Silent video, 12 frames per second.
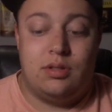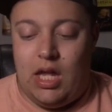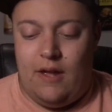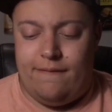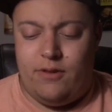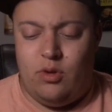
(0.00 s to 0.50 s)

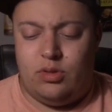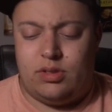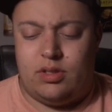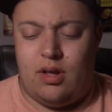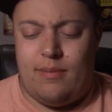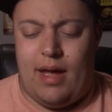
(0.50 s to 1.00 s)
If you
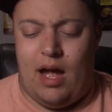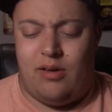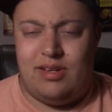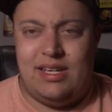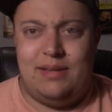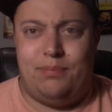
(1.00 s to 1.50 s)
somehow
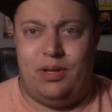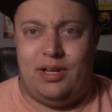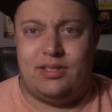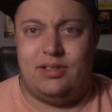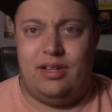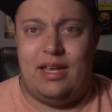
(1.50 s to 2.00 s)
need
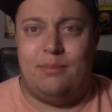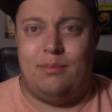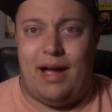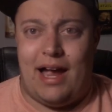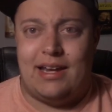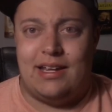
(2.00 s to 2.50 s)
Plusle and
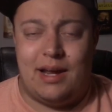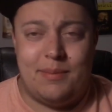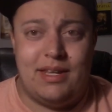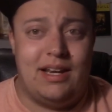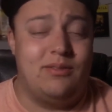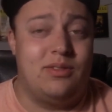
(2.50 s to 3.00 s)
Minun, I mean,